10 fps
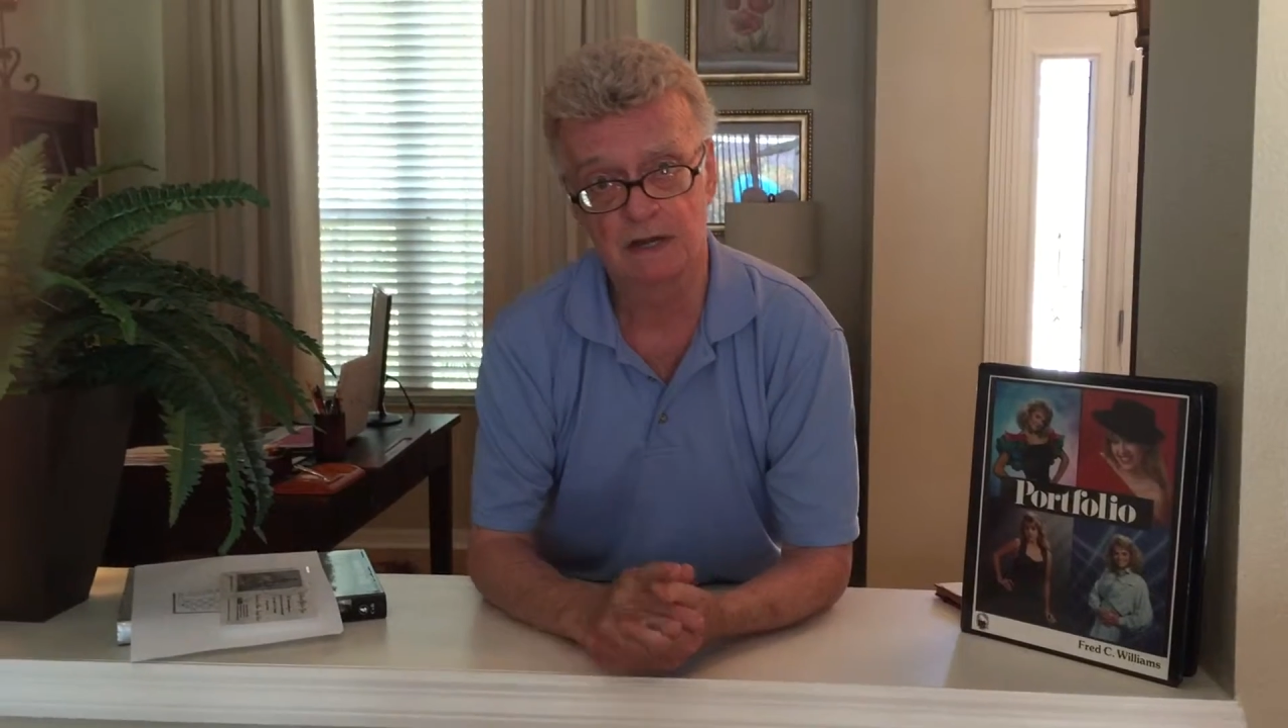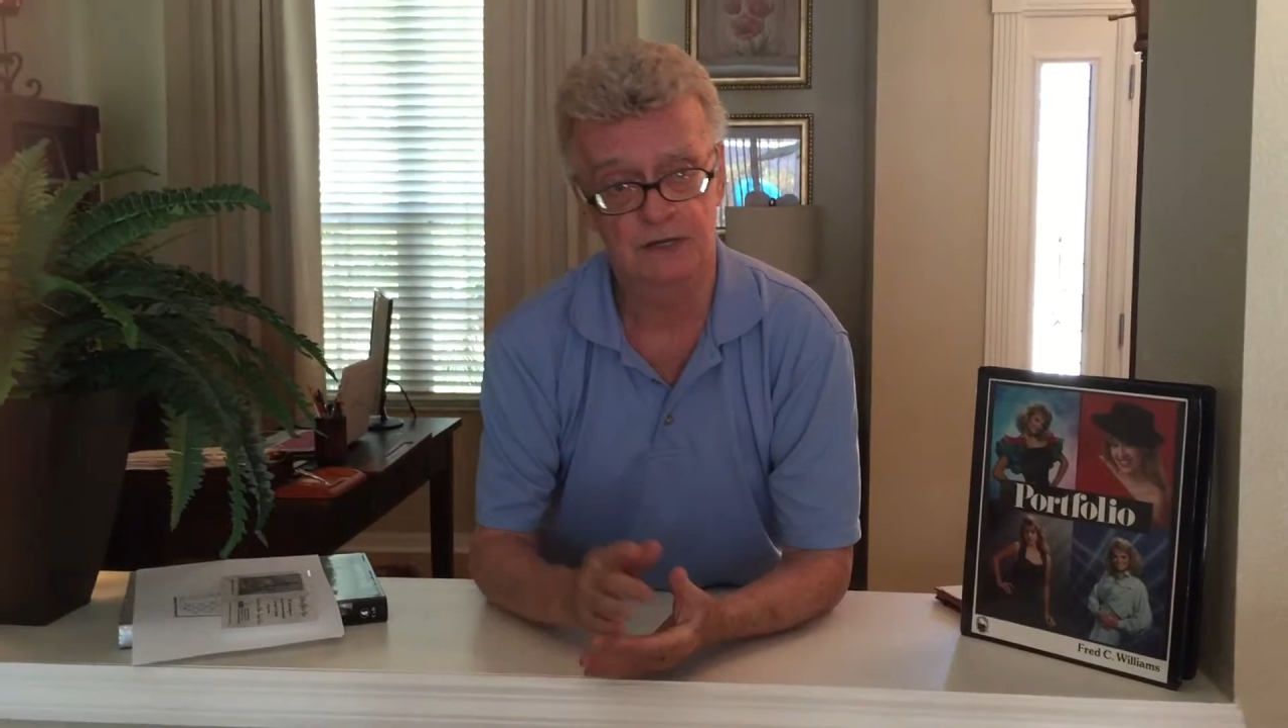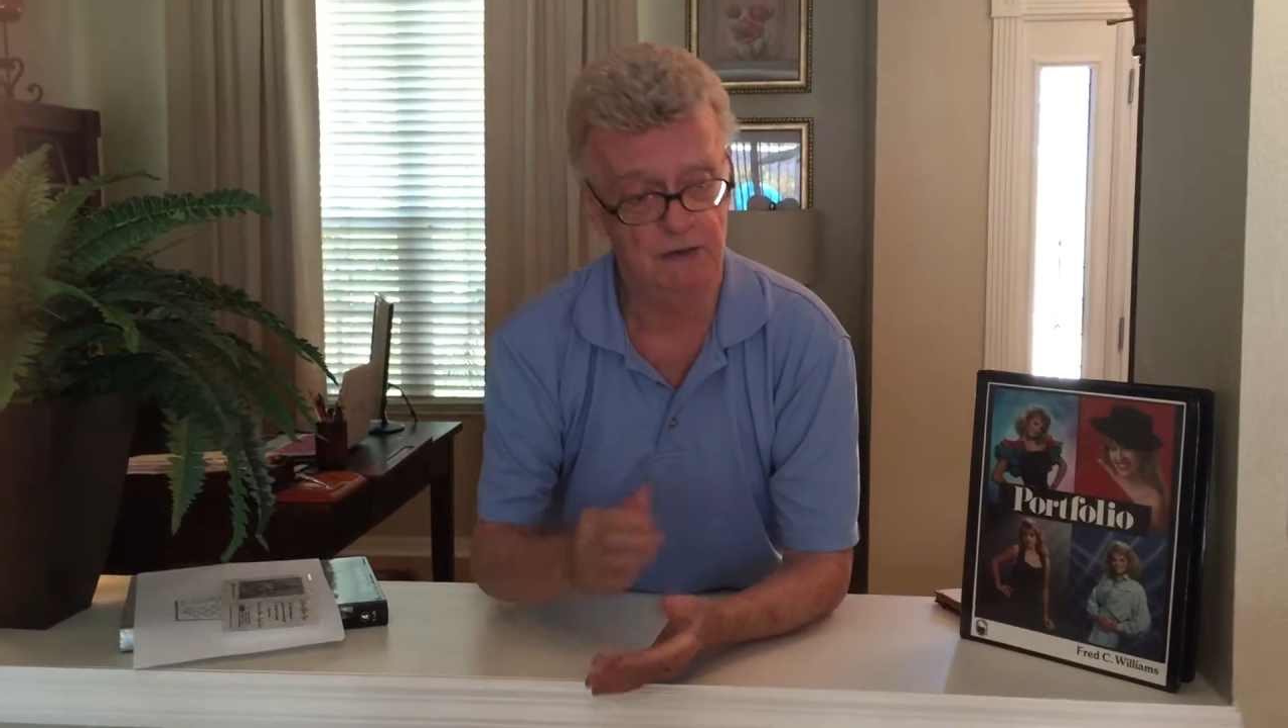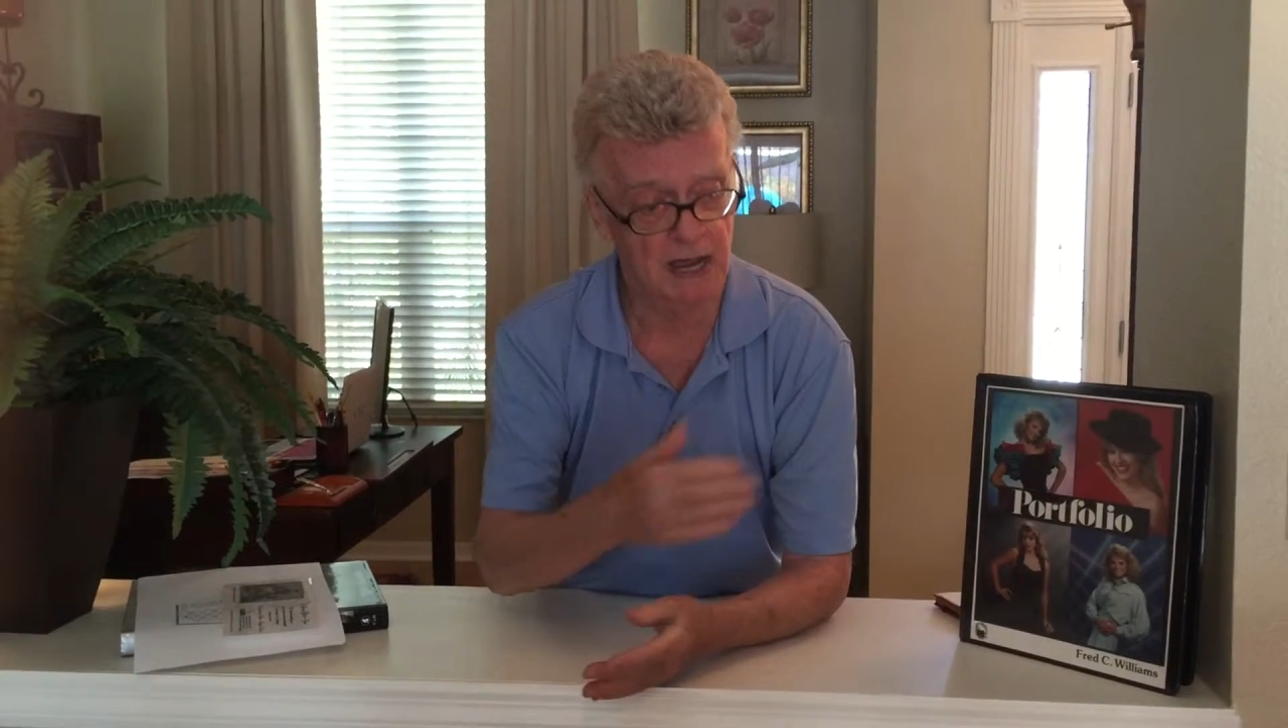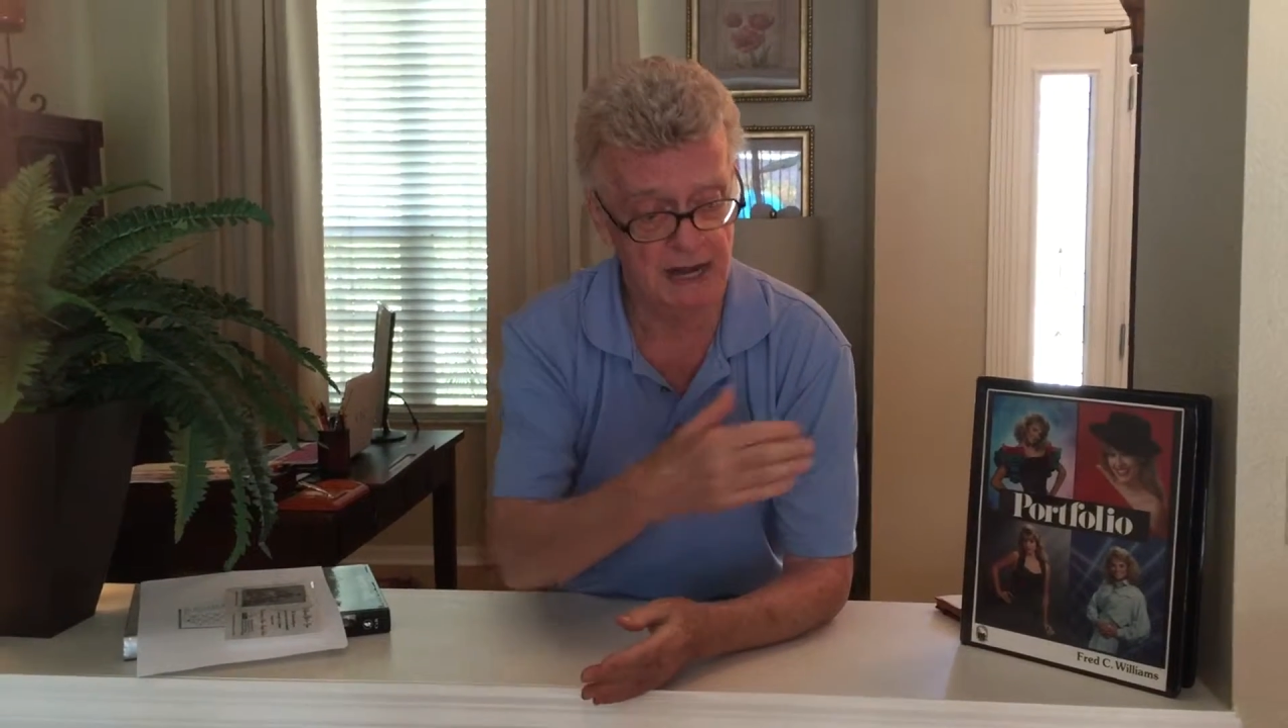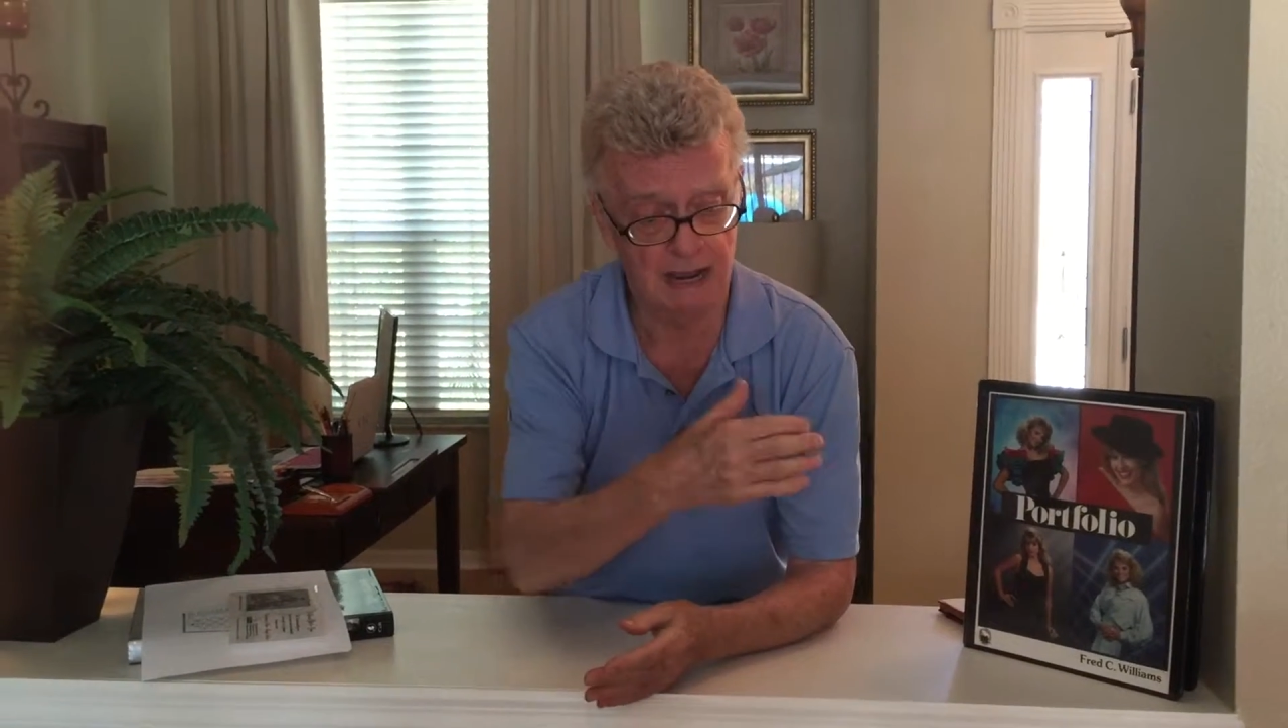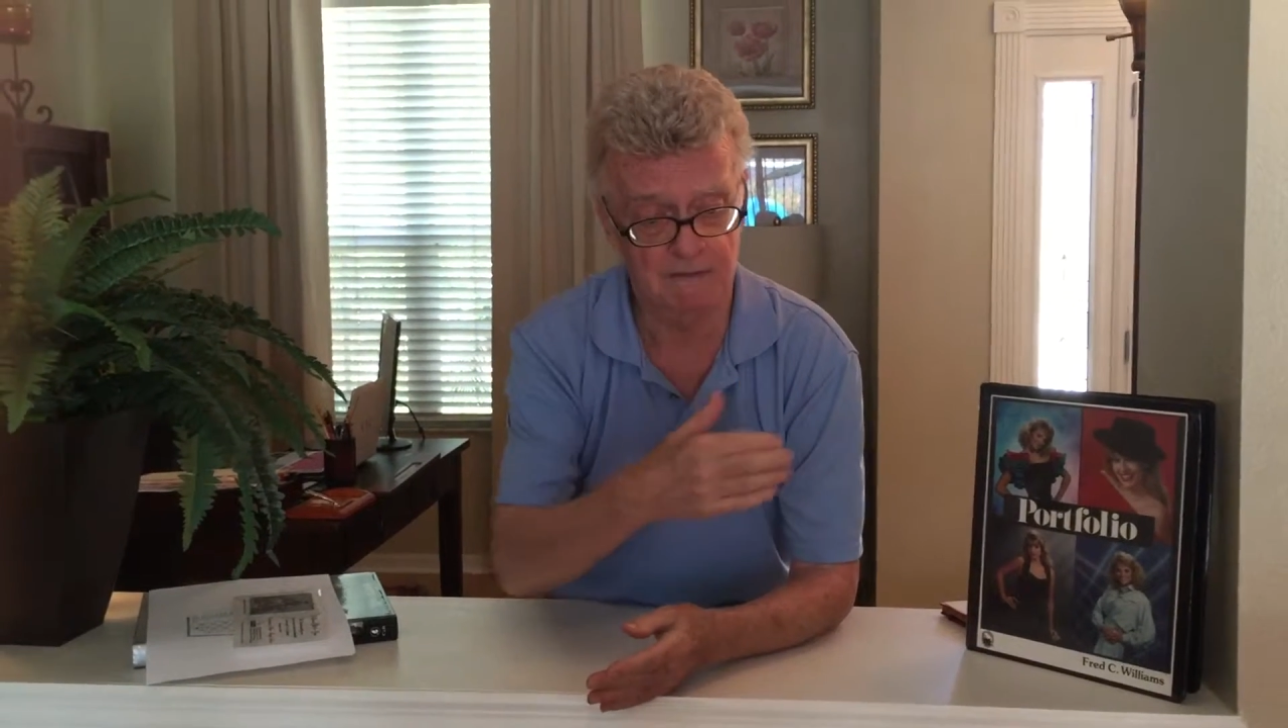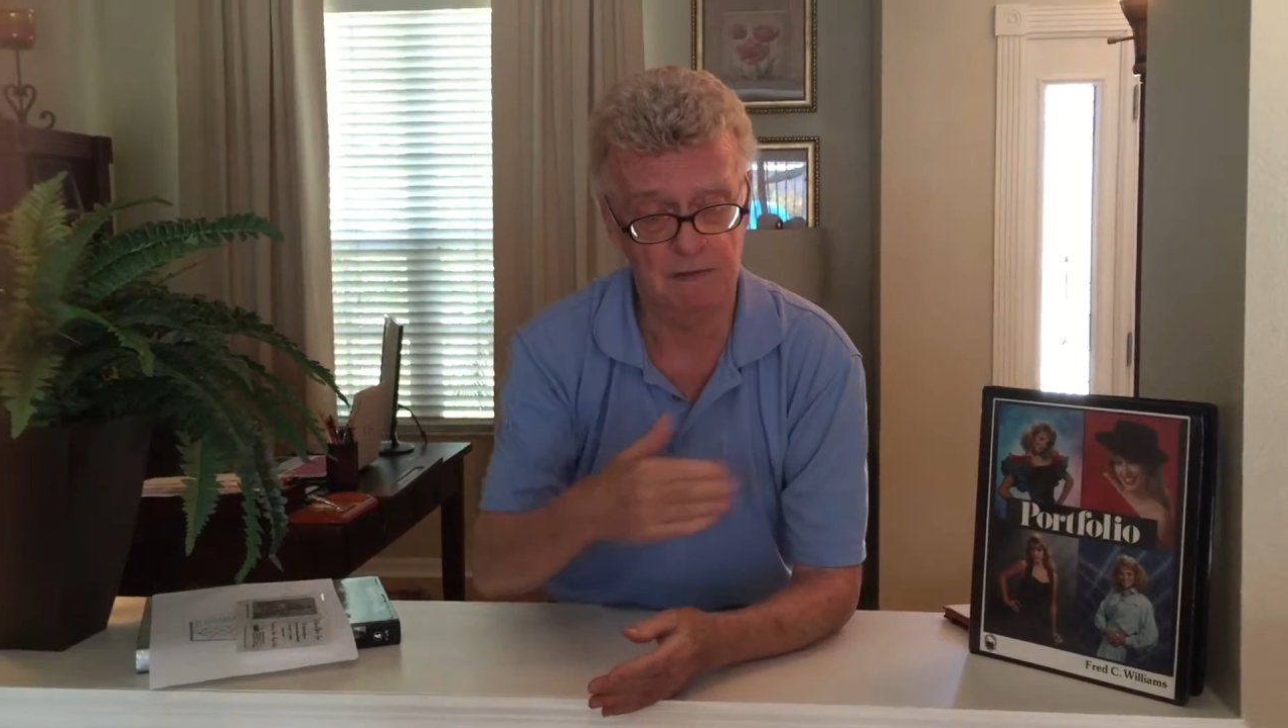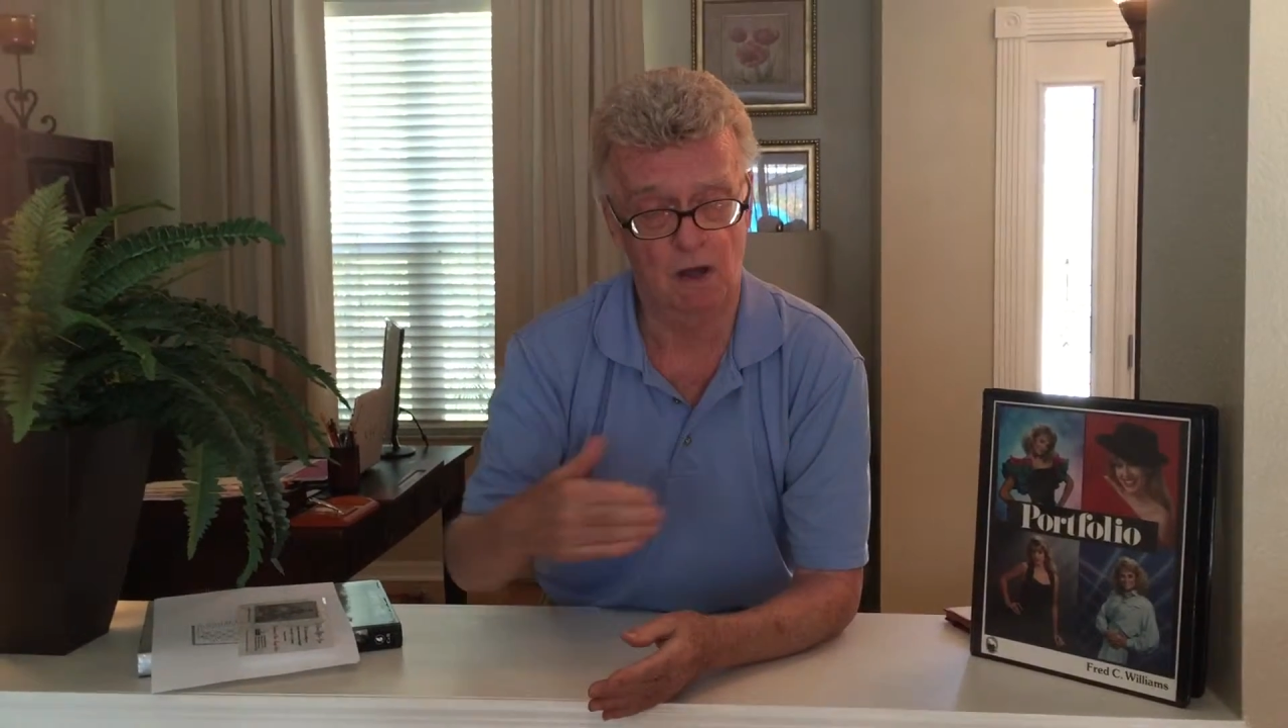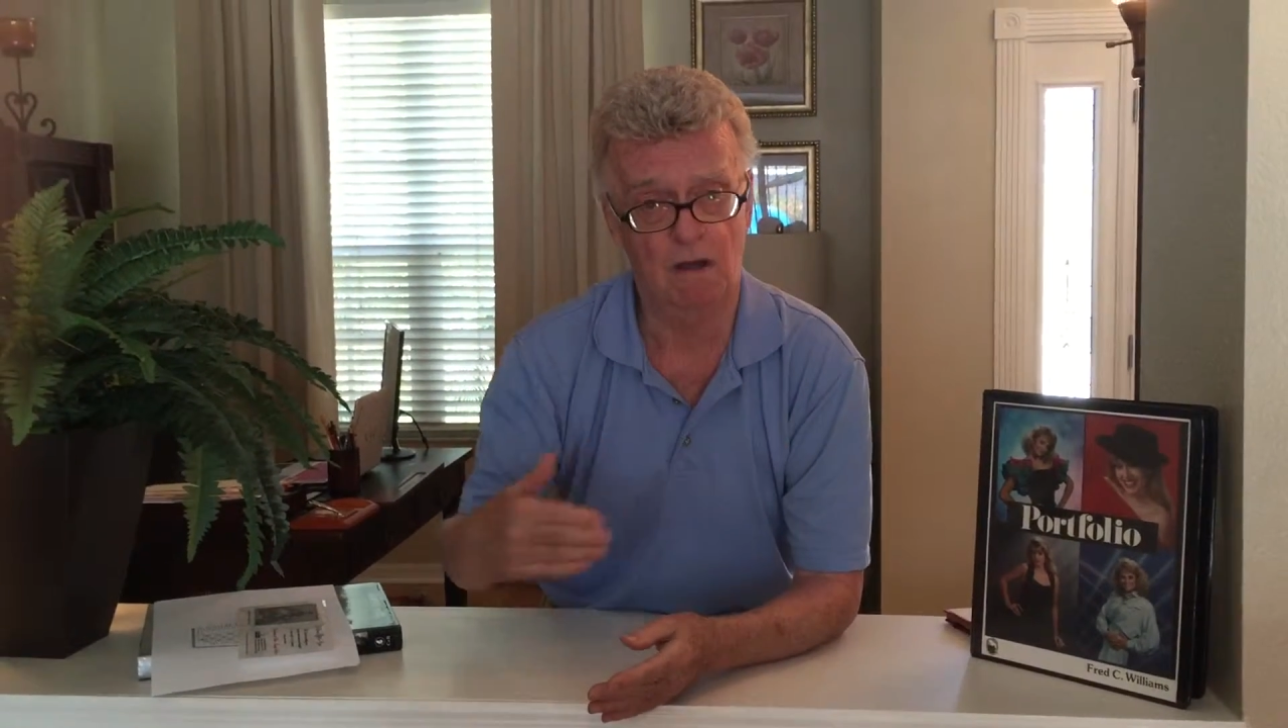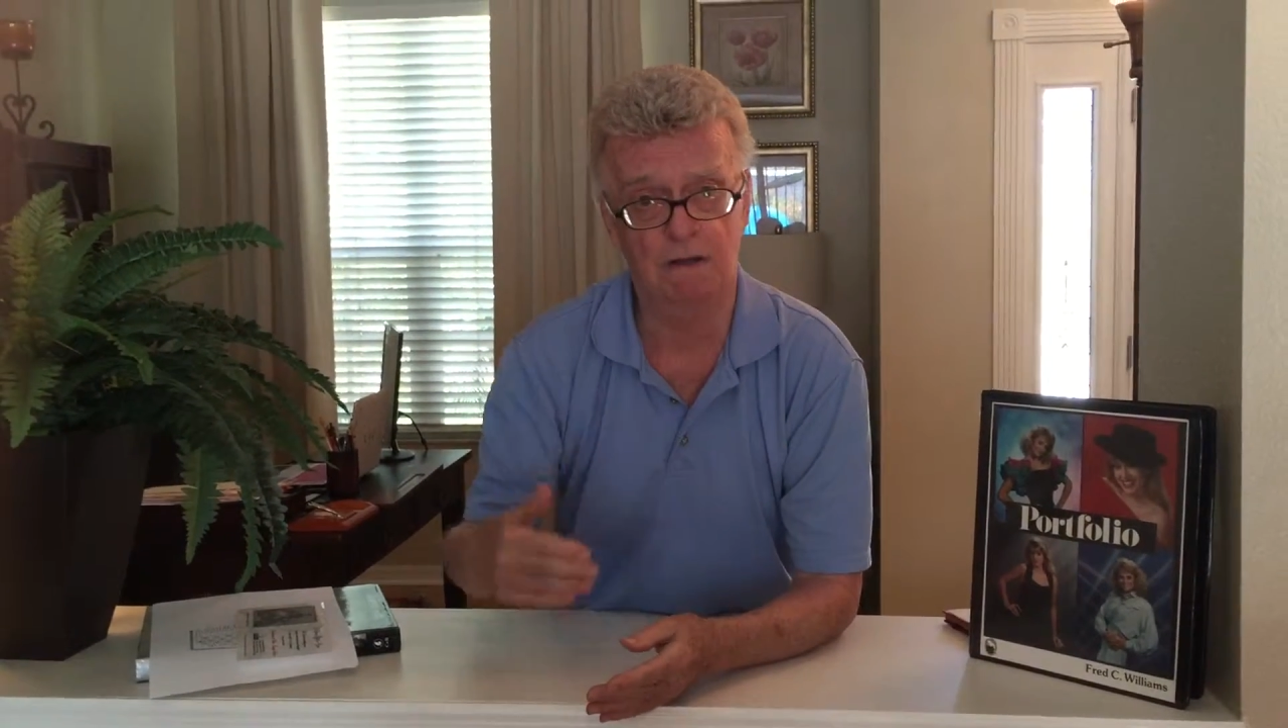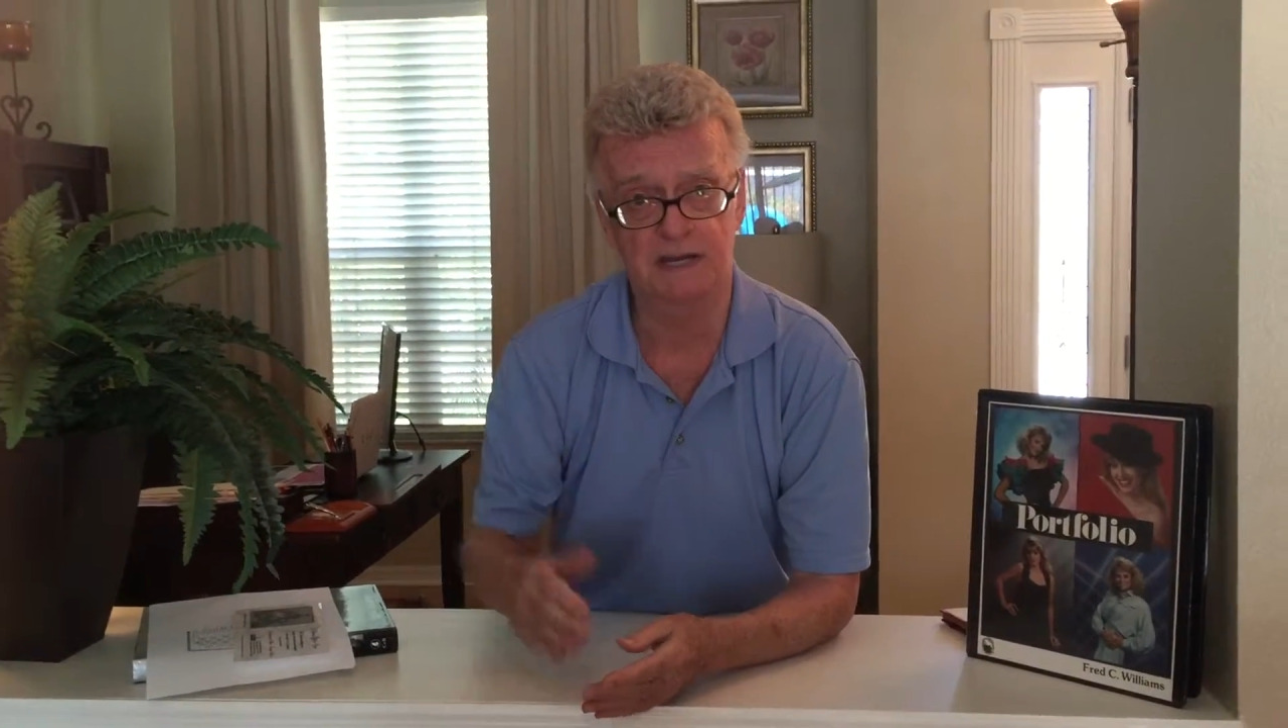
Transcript: Try to have them all